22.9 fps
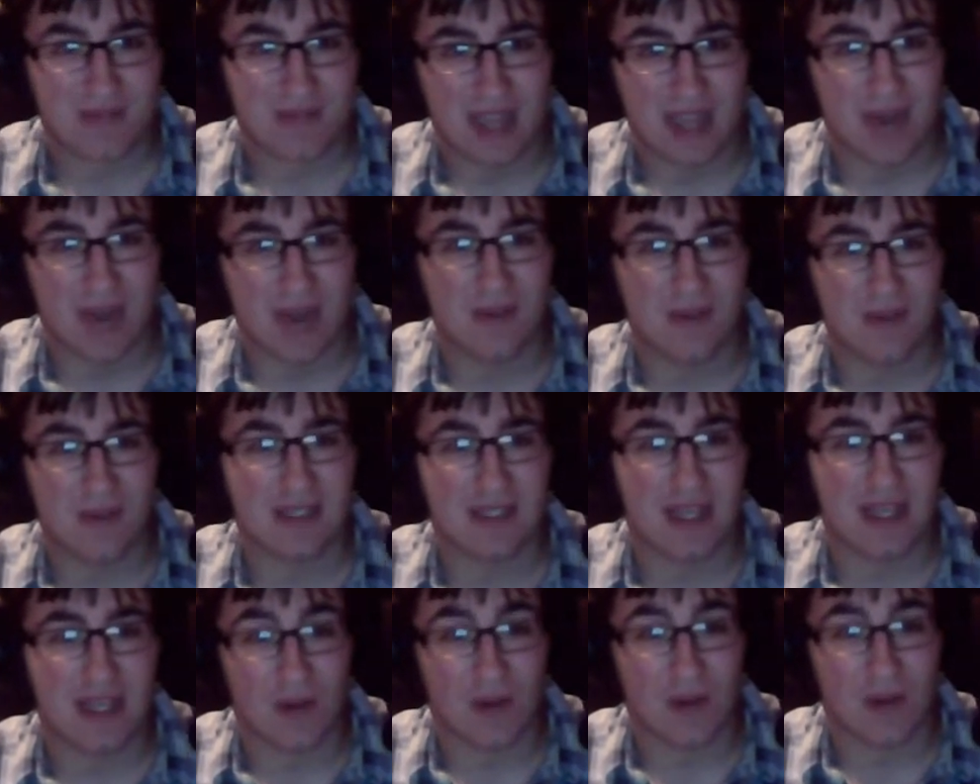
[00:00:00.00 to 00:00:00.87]
I was
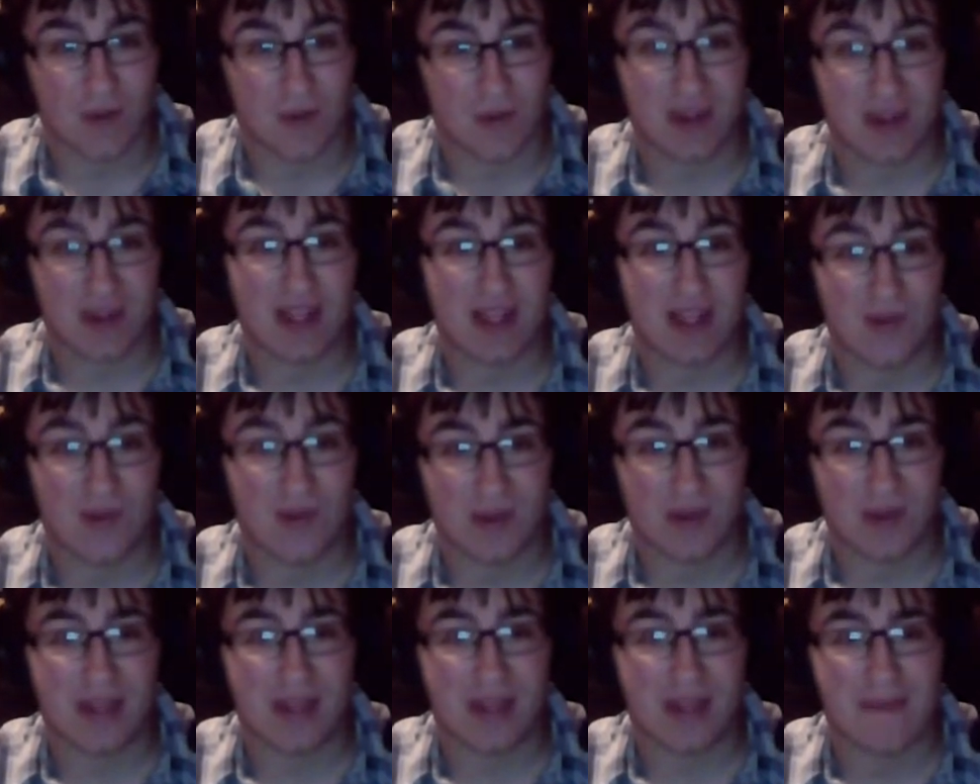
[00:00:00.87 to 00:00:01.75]
in a really
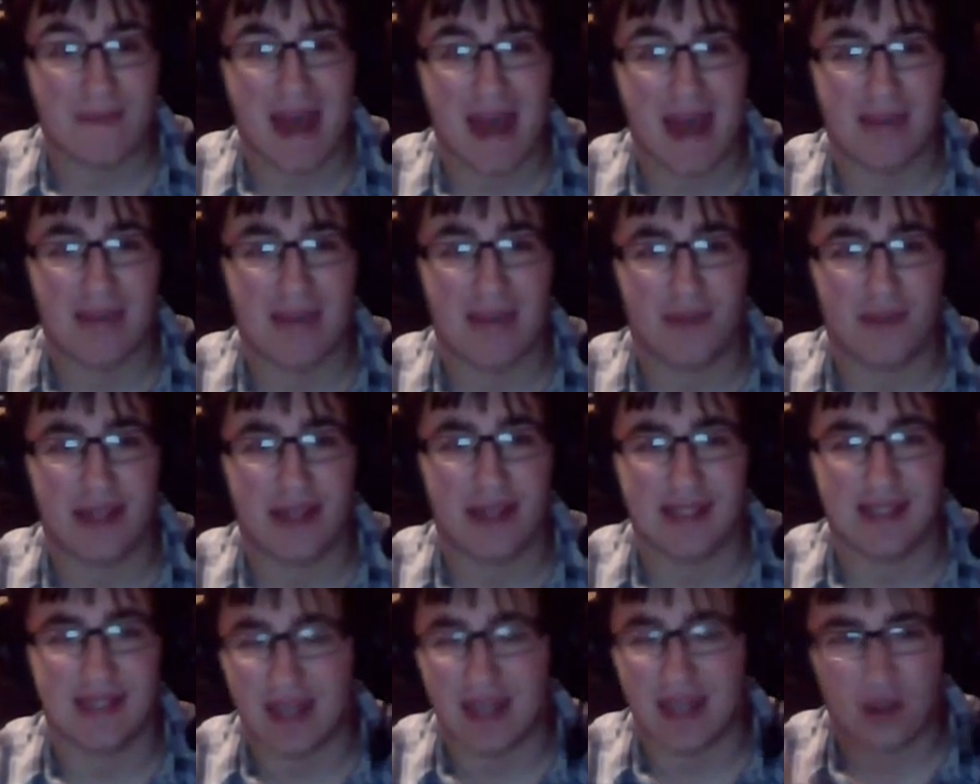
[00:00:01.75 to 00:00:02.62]
really bad
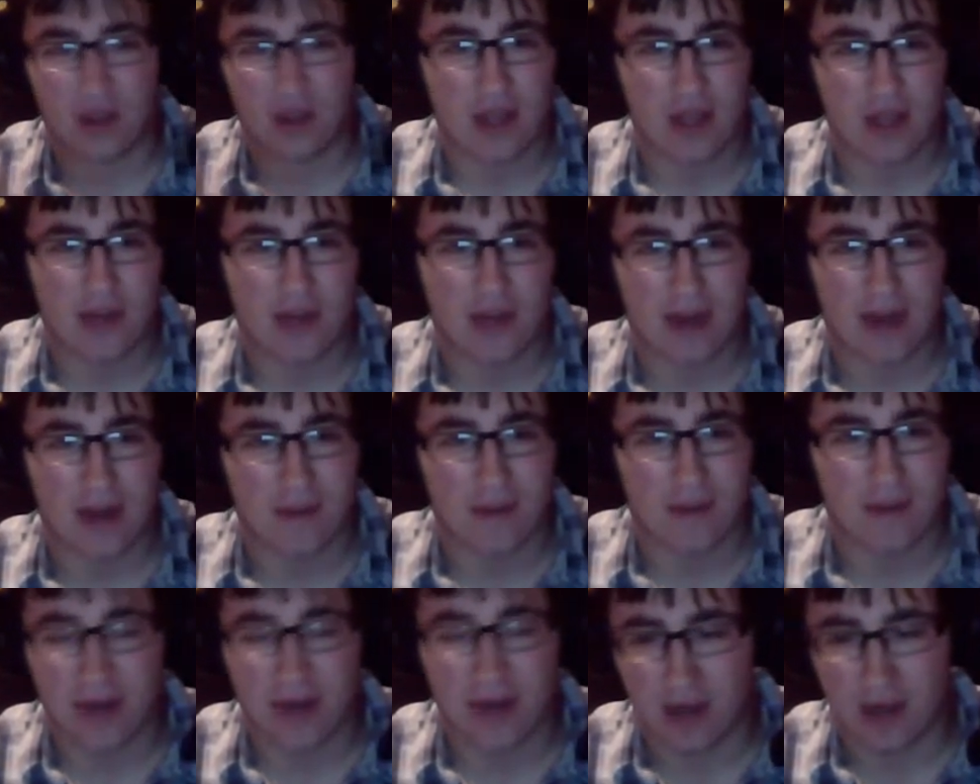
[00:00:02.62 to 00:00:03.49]
place and I look like crap
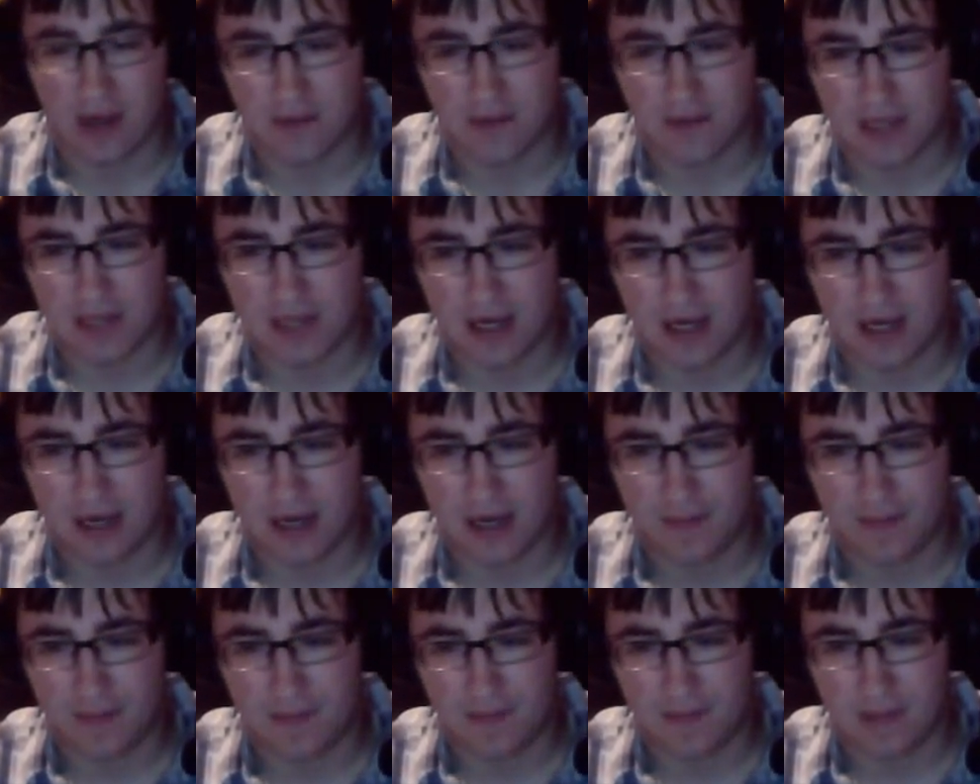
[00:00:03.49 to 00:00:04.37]
right now. I'm sorry.
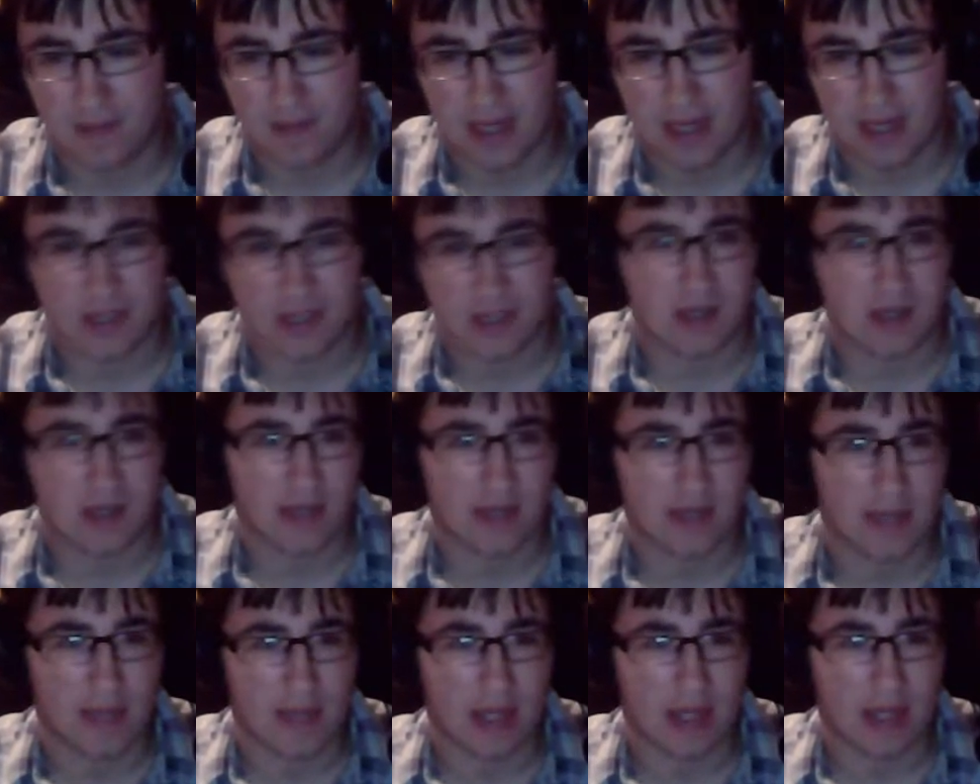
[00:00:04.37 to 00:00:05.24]
I just
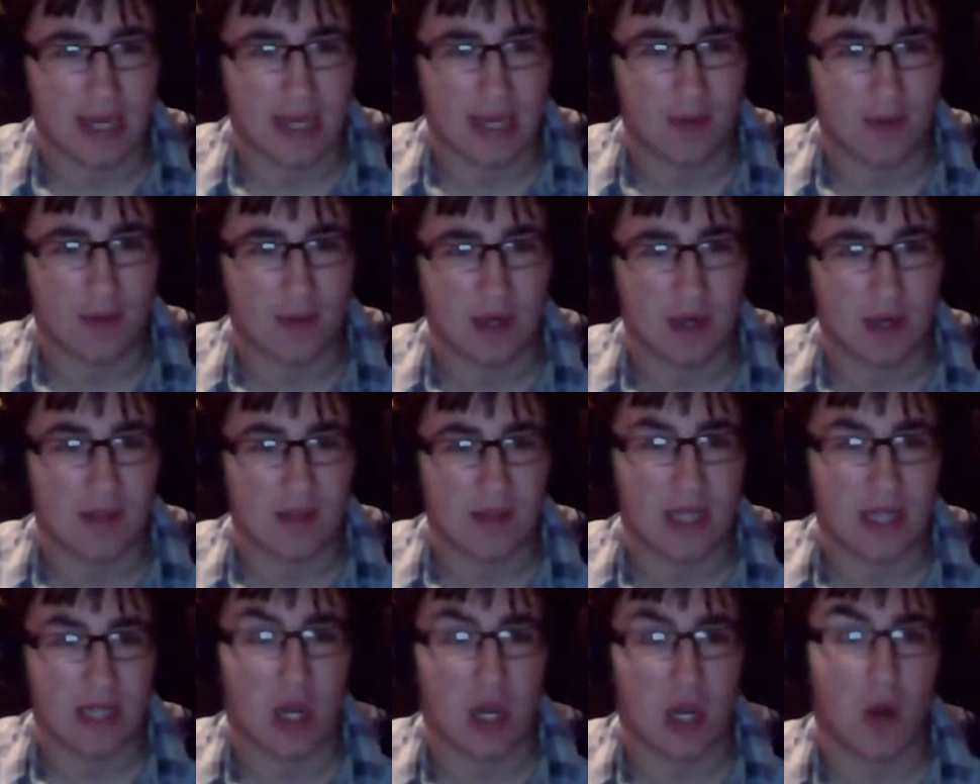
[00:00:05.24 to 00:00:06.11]
looked at my camera and I was
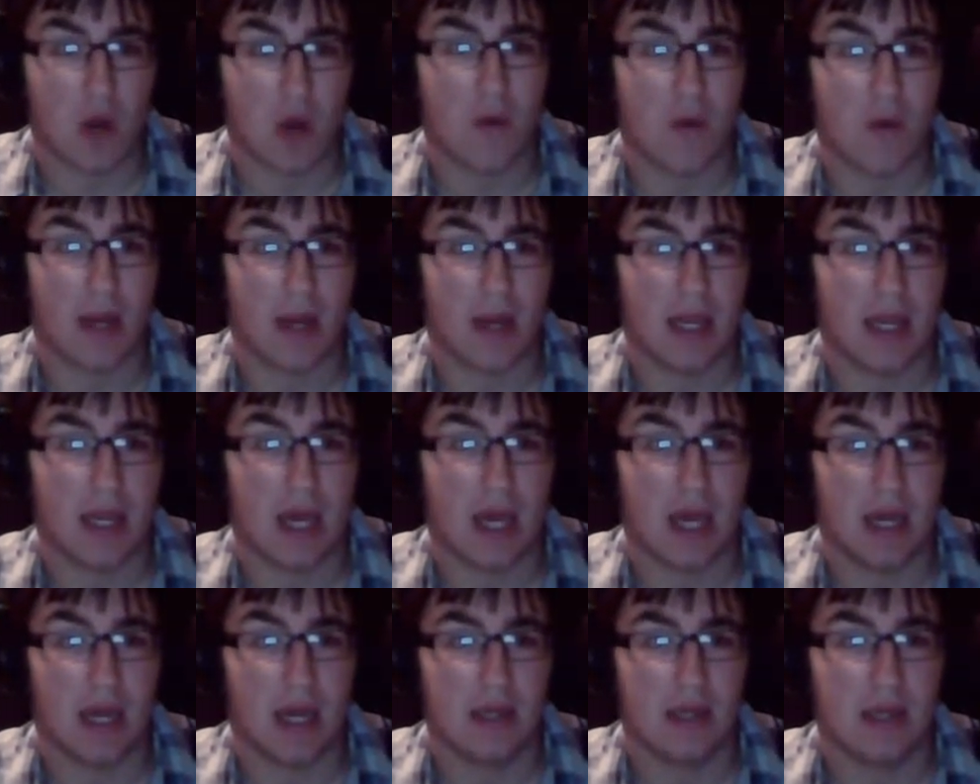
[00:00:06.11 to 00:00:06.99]
like, "Oh my
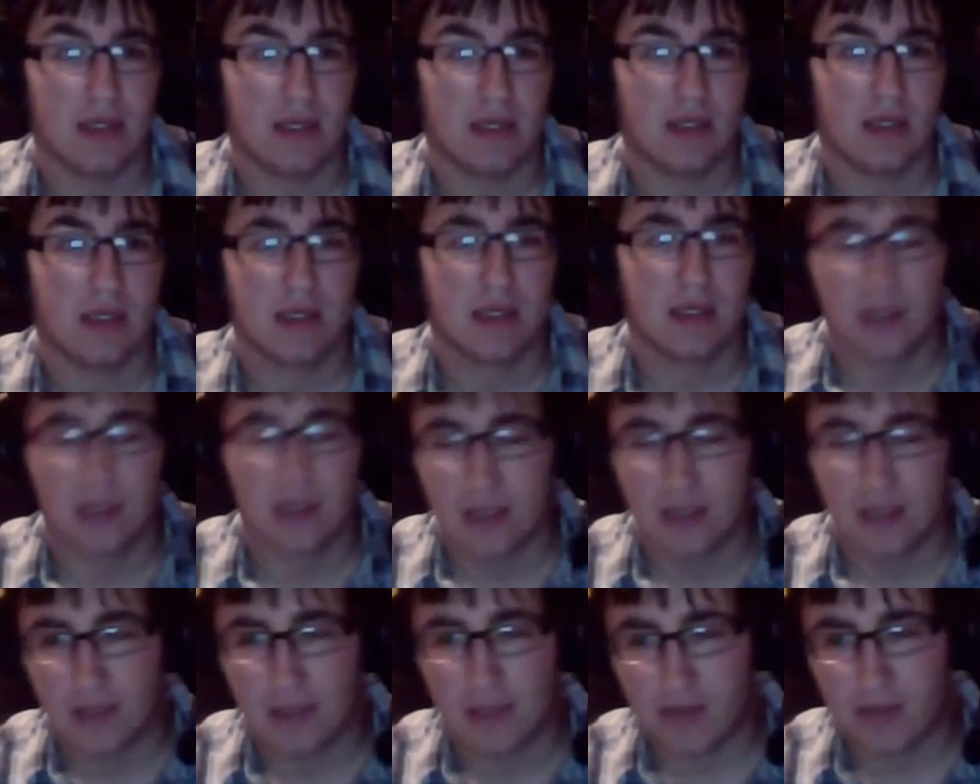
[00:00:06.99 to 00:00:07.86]
god."
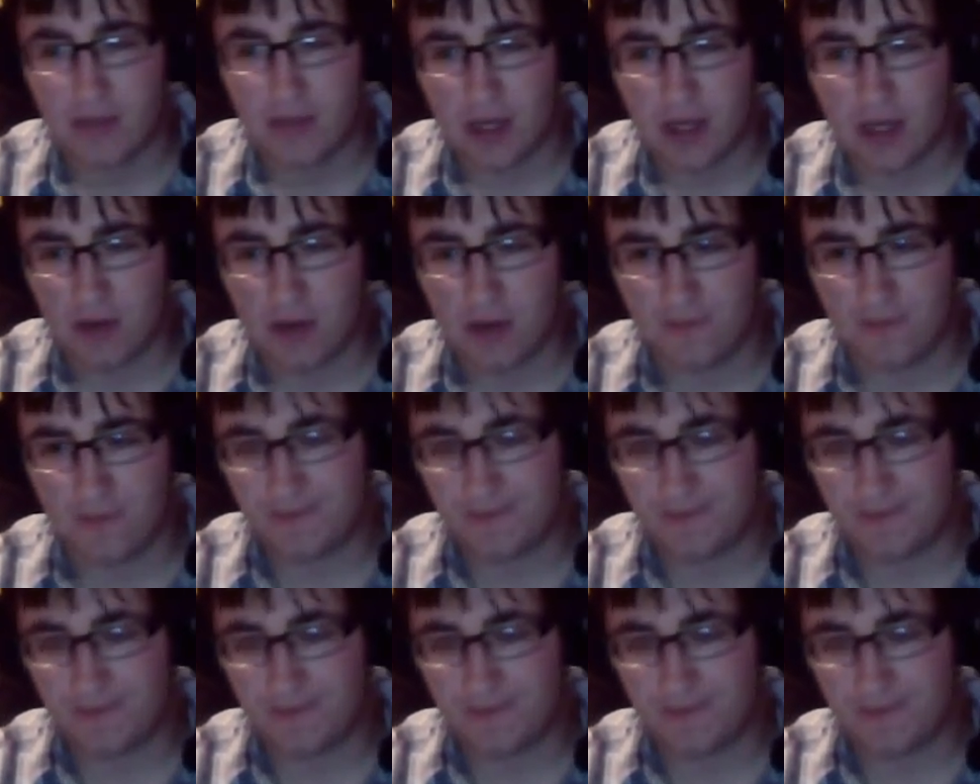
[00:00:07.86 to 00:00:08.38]
But no.